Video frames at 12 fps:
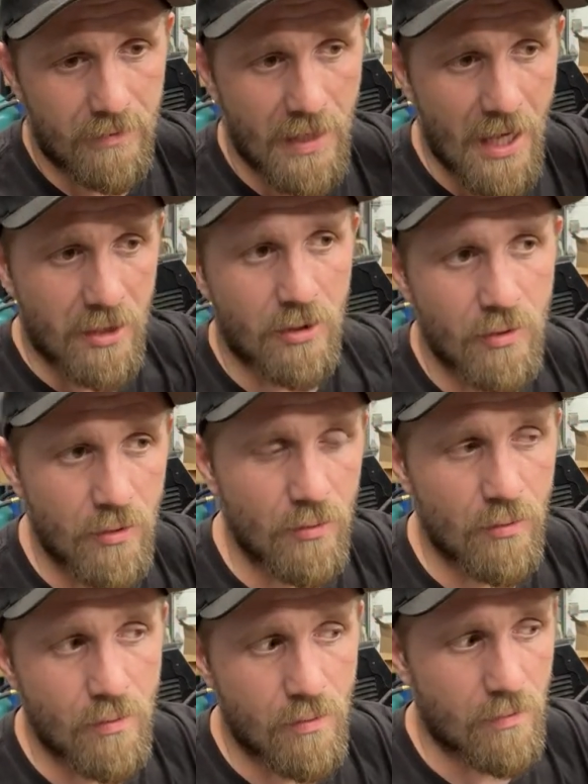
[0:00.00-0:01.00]
can
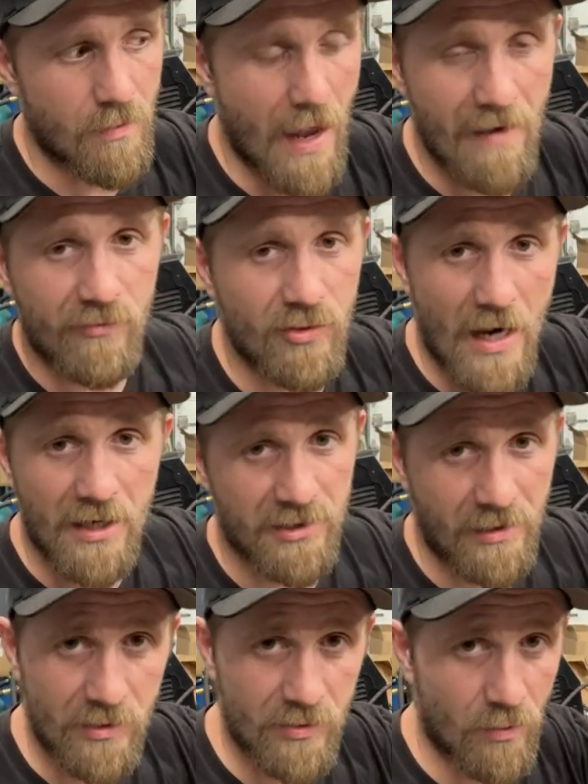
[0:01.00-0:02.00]
you have
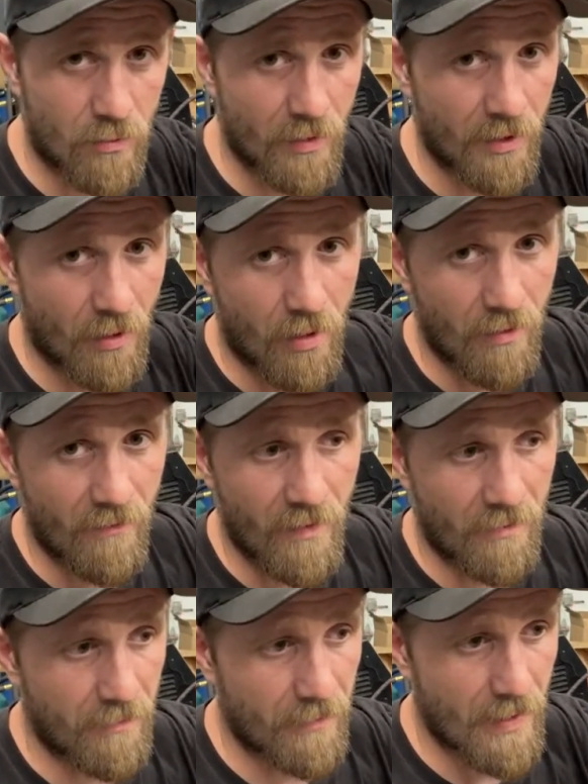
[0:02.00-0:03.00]
traction control in all of
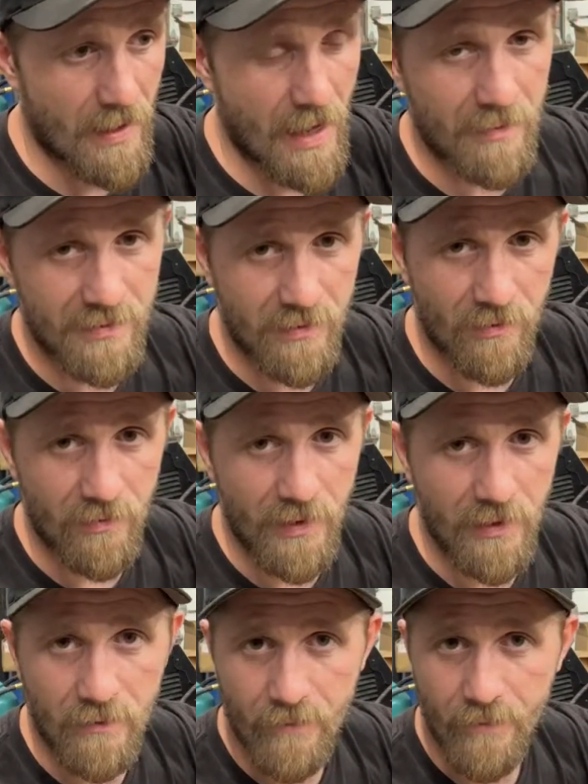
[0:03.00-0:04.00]
them? Absolutely.
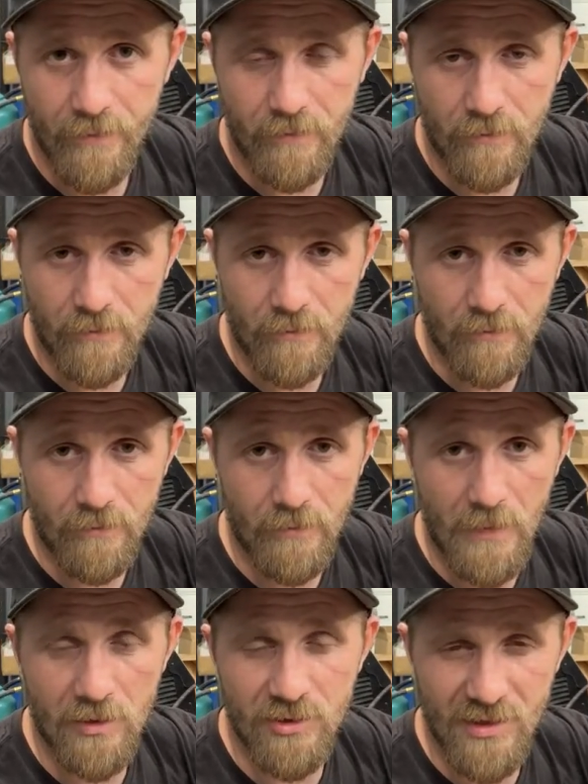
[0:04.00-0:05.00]

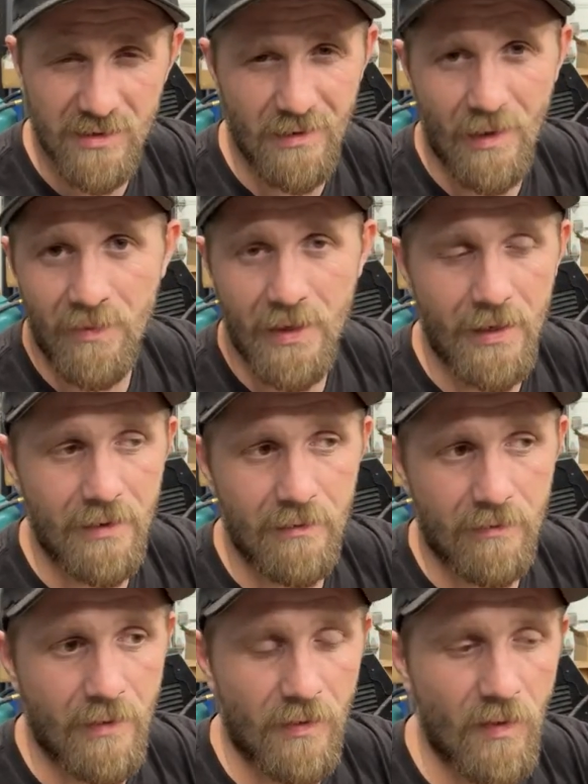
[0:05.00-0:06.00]
You're just limited.
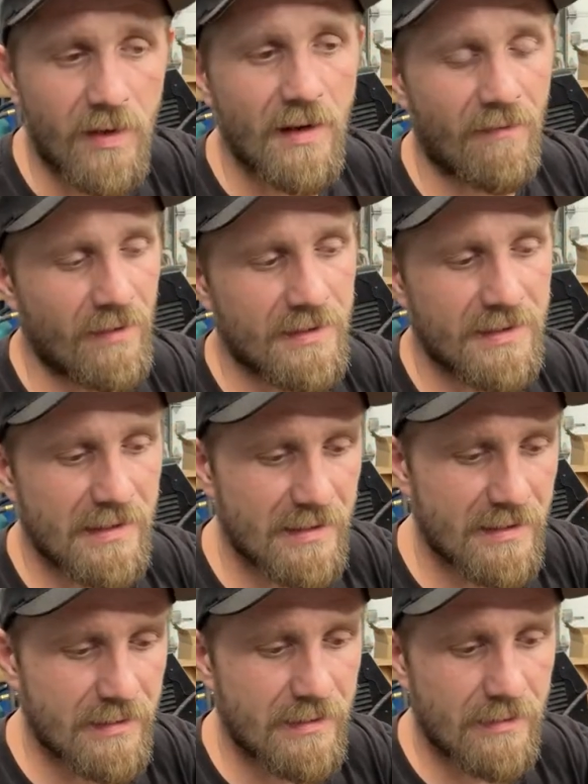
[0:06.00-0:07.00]
The difference
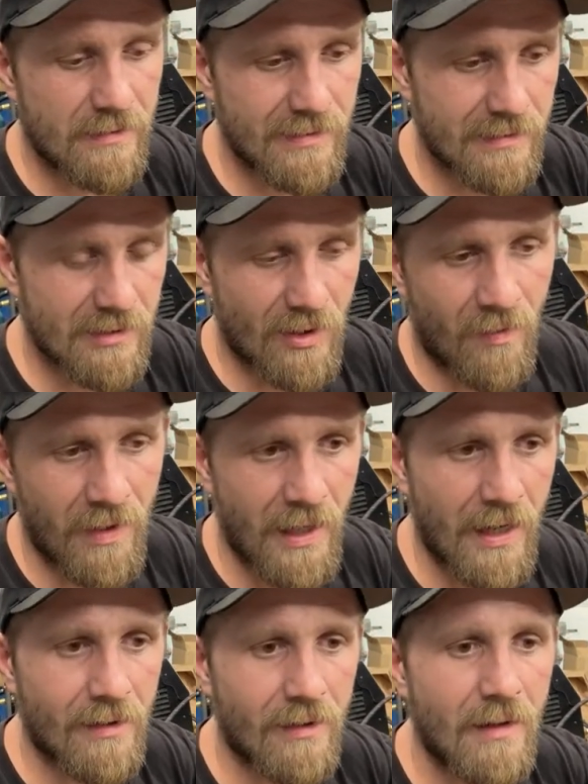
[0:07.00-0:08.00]
is
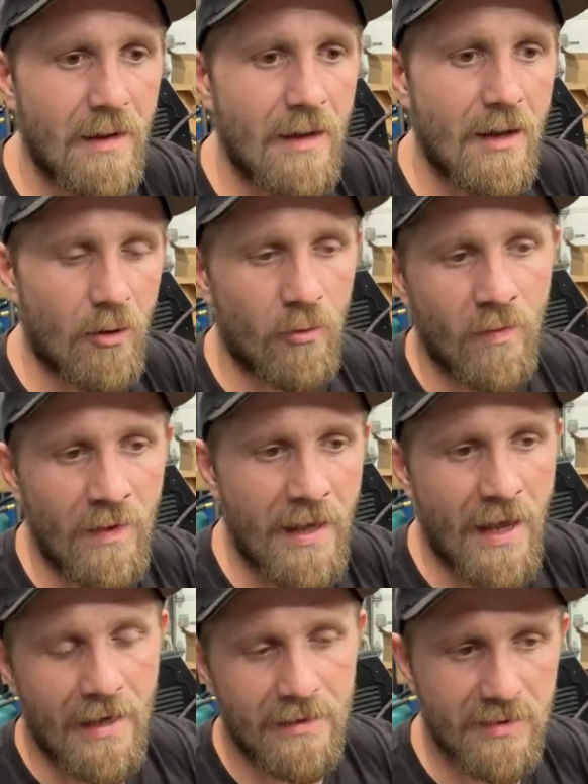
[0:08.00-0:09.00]
Terminator only
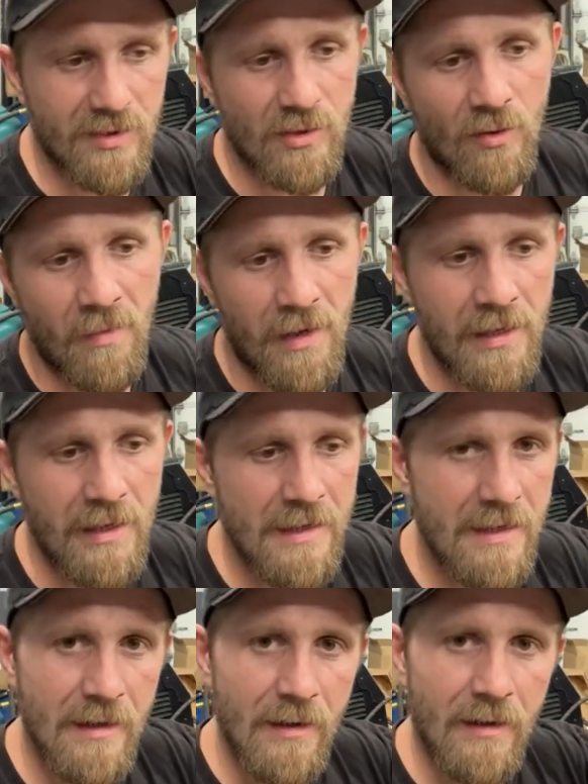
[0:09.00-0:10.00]
has so
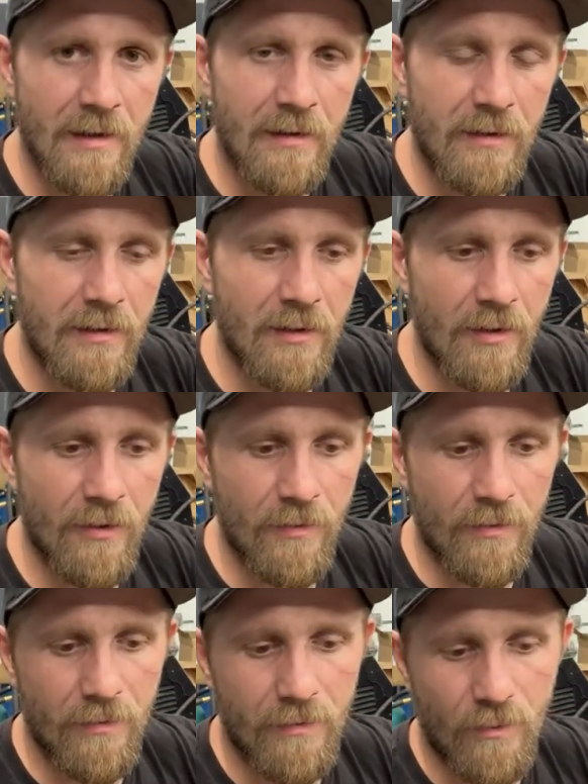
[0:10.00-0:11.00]
many,
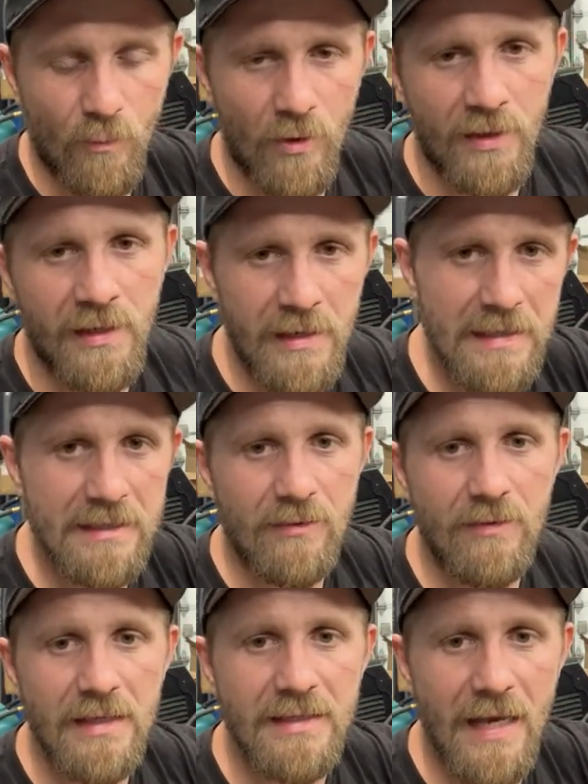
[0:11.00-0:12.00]
1D,
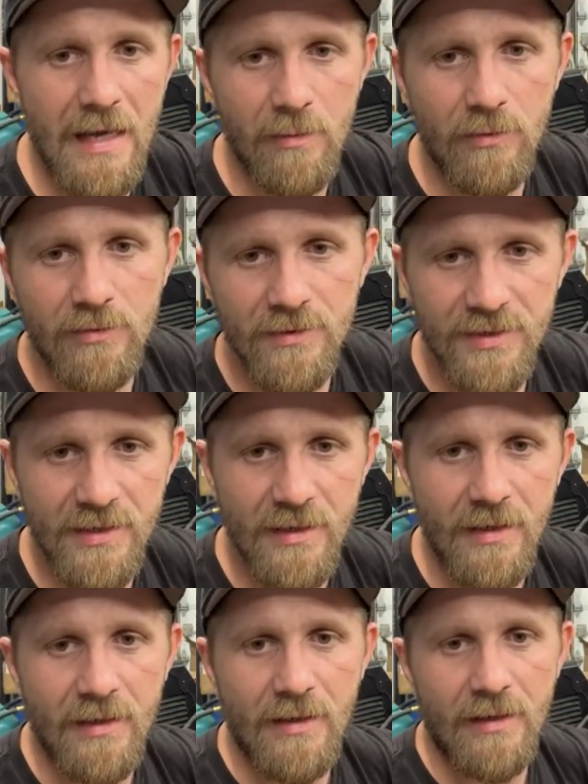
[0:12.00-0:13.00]
2D tables,
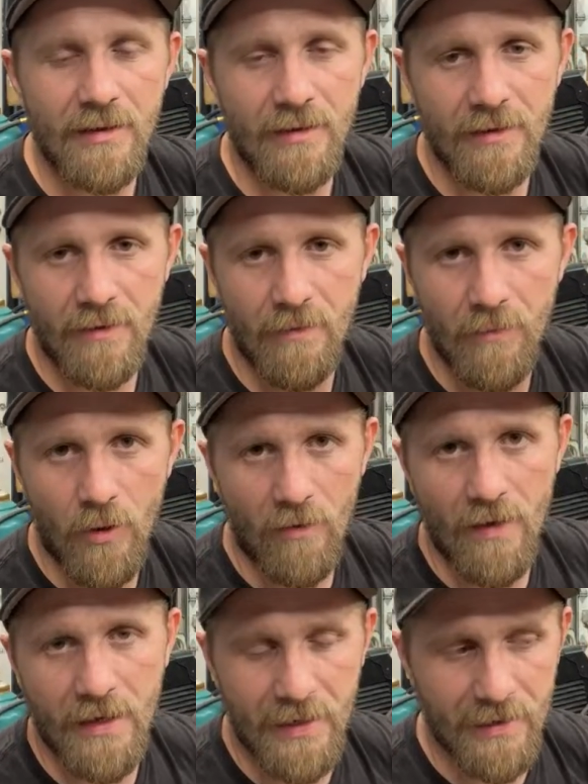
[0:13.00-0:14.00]
all
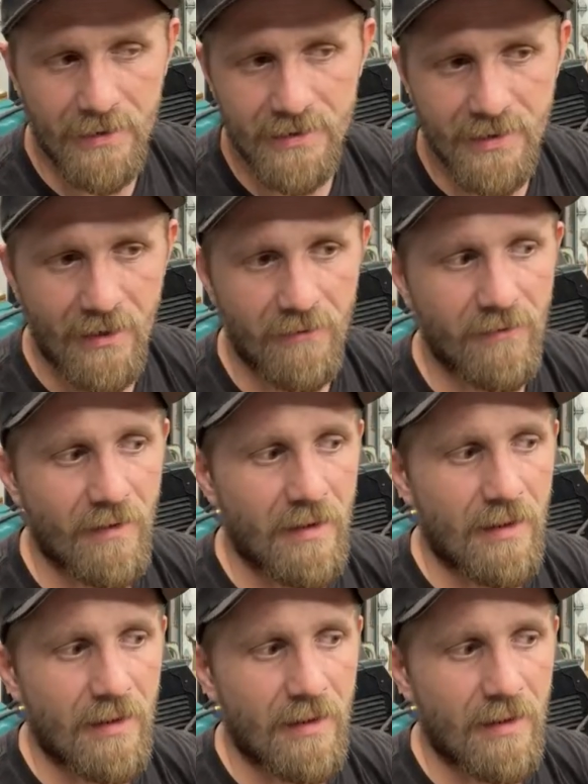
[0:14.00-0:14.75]
that kind of stuff.